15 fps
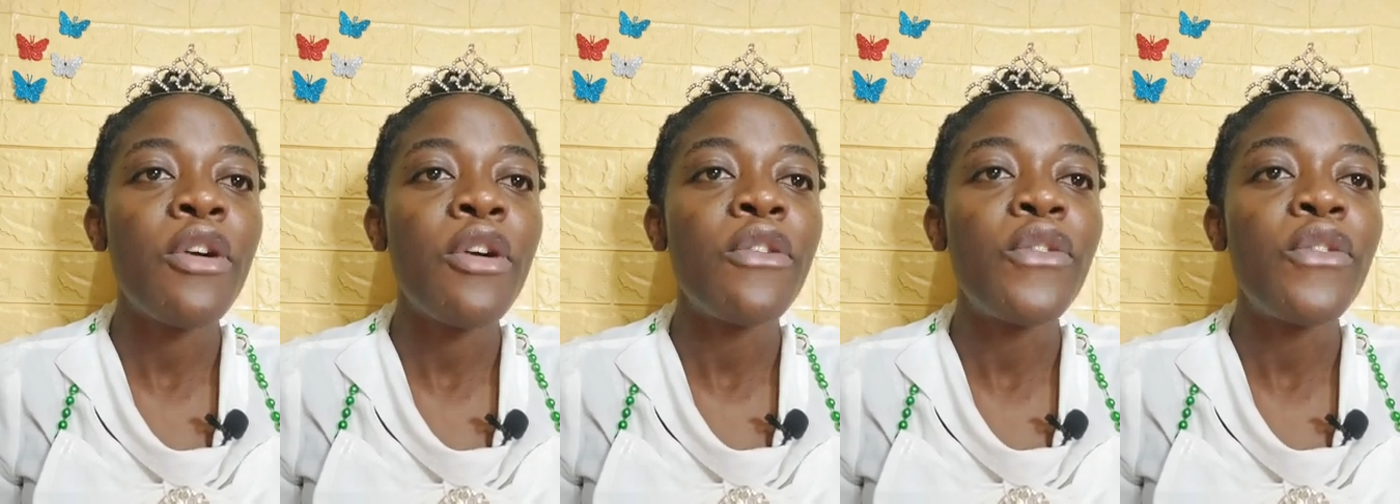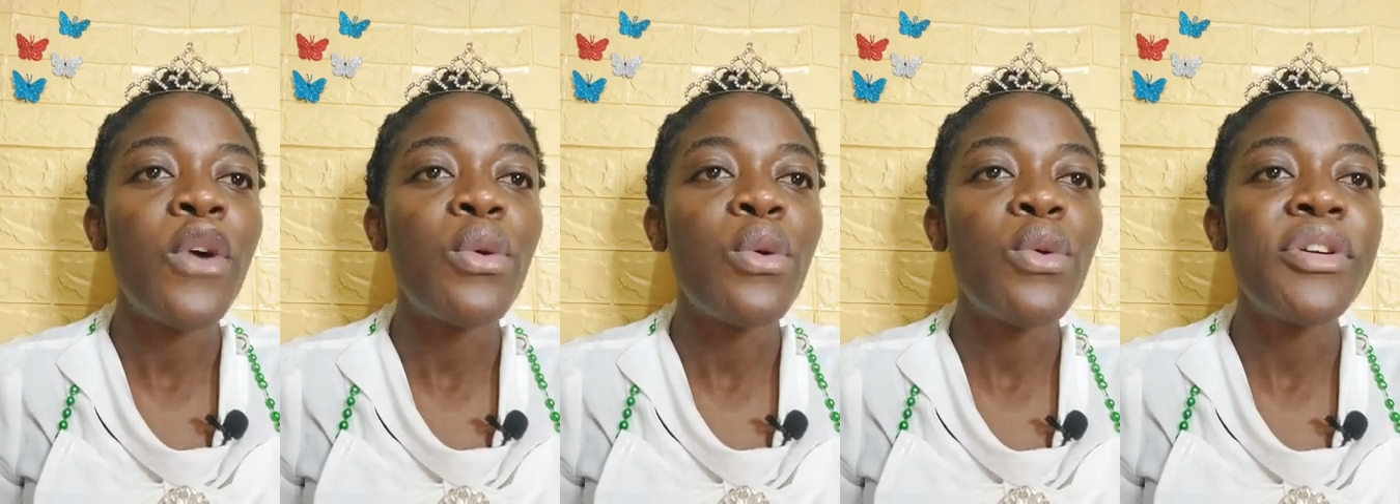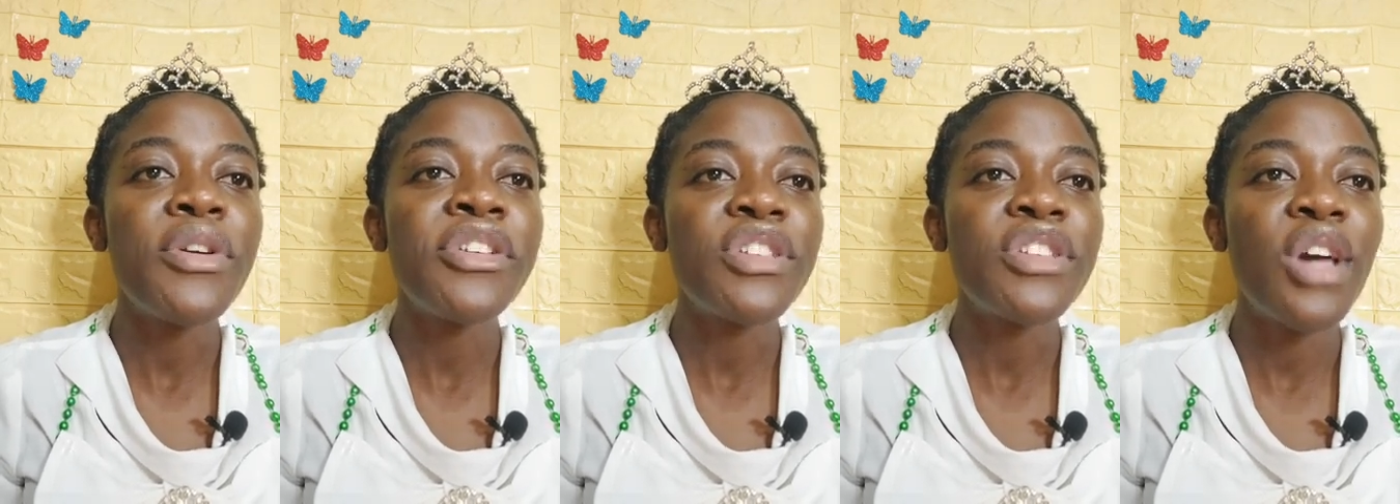For who
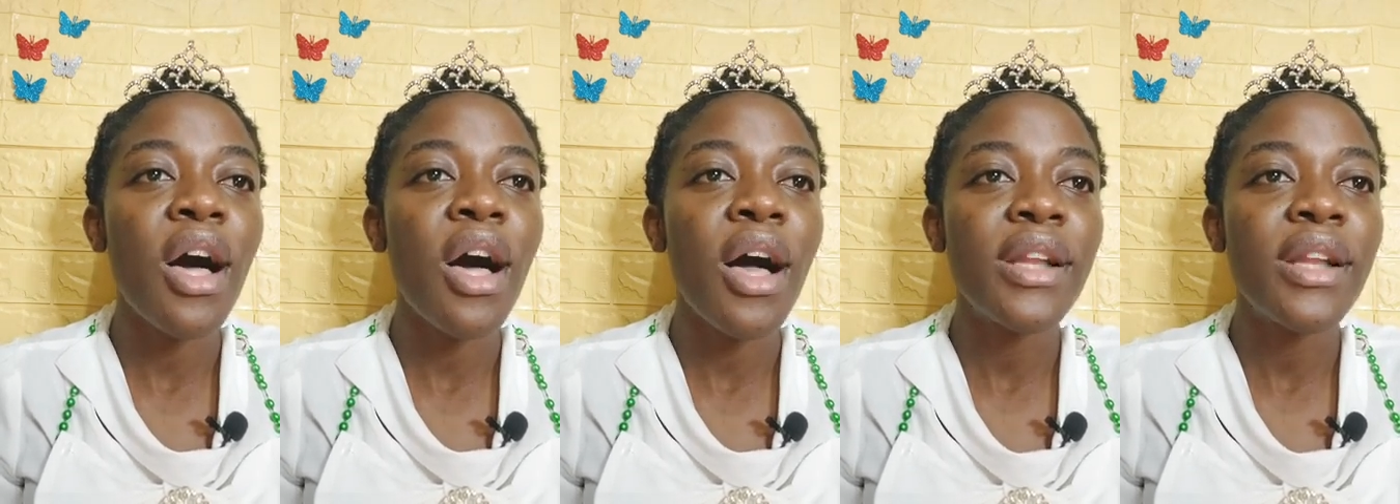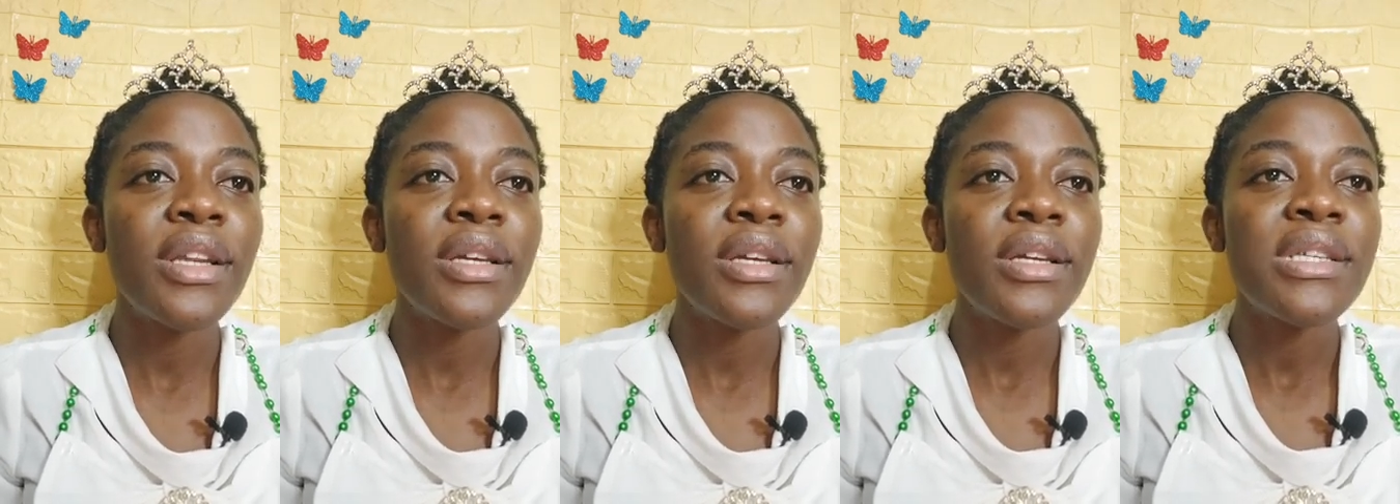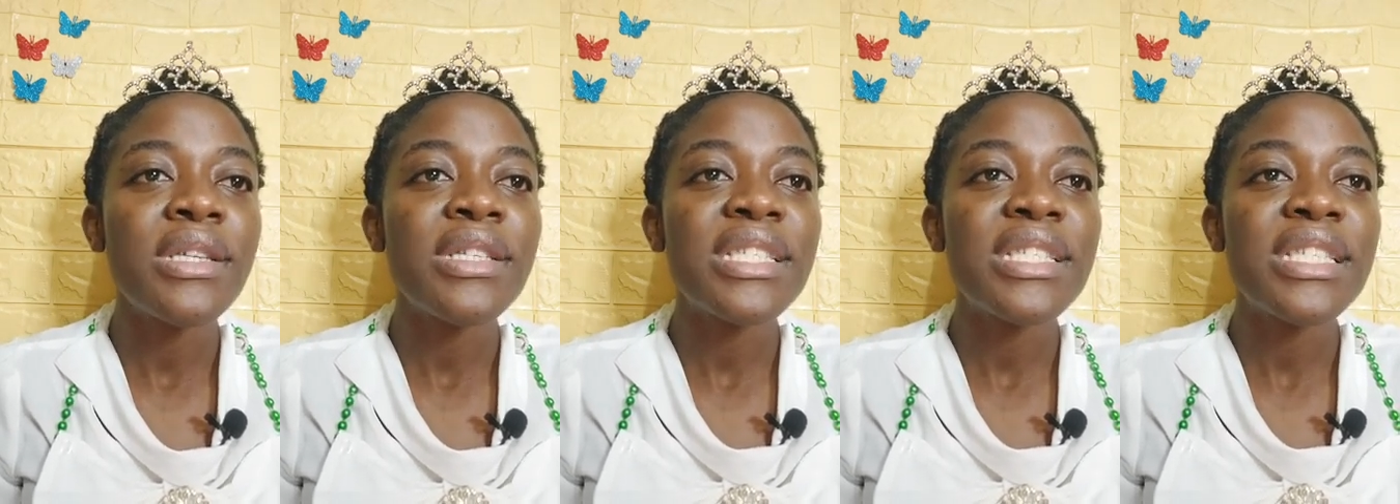is God,
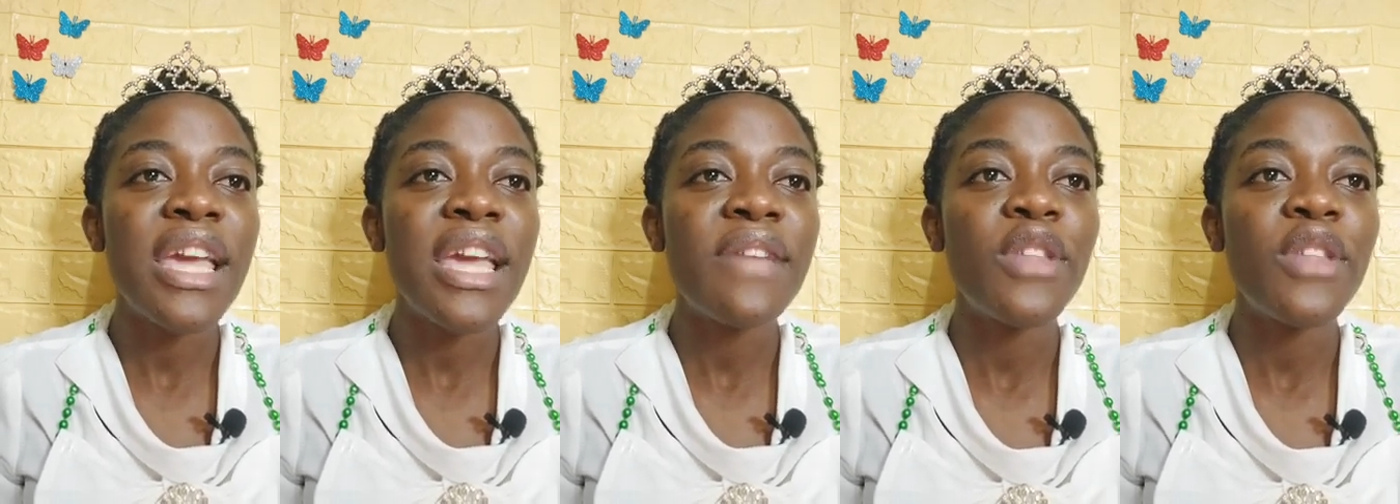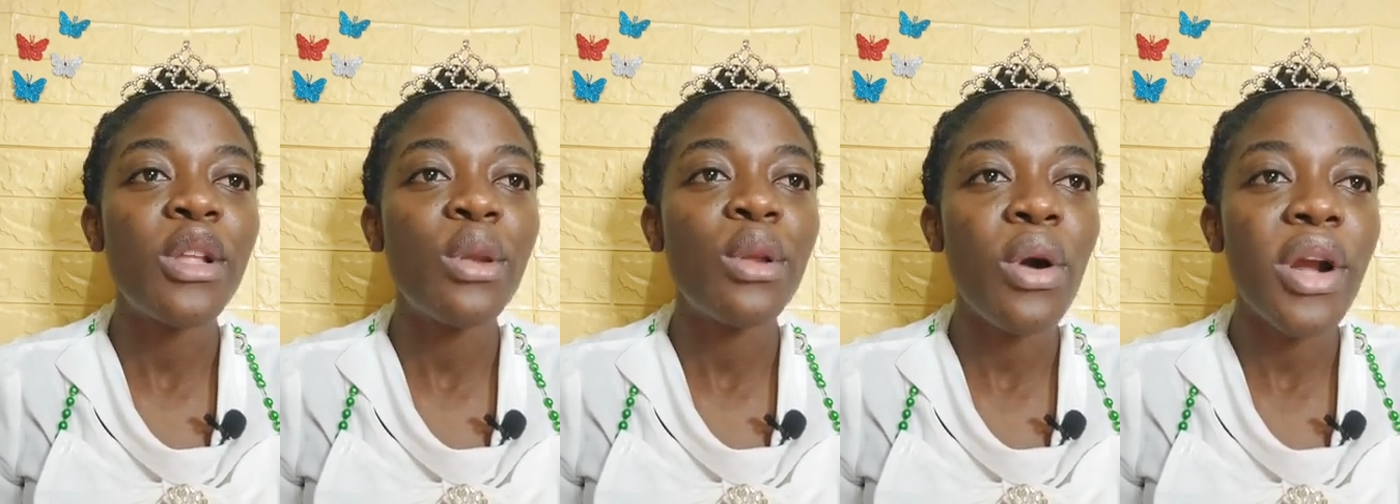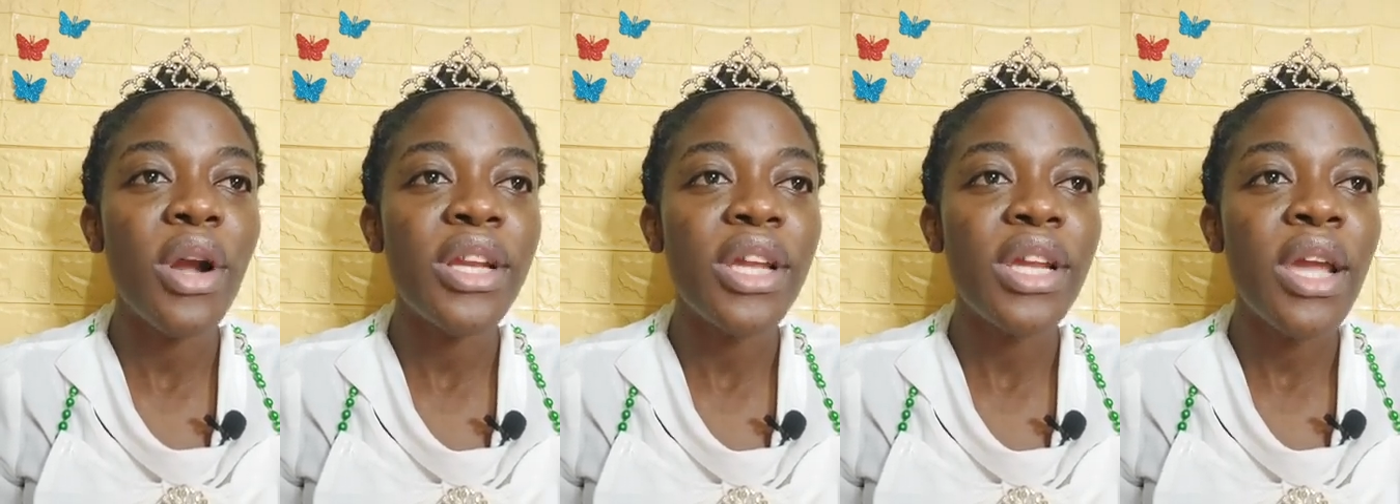save the
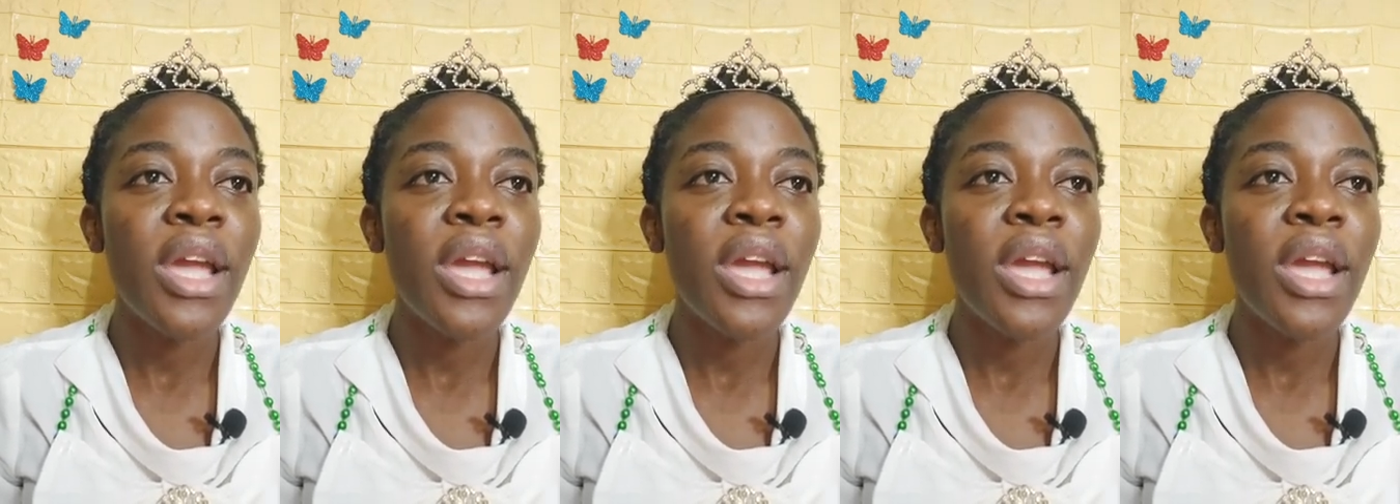Lord?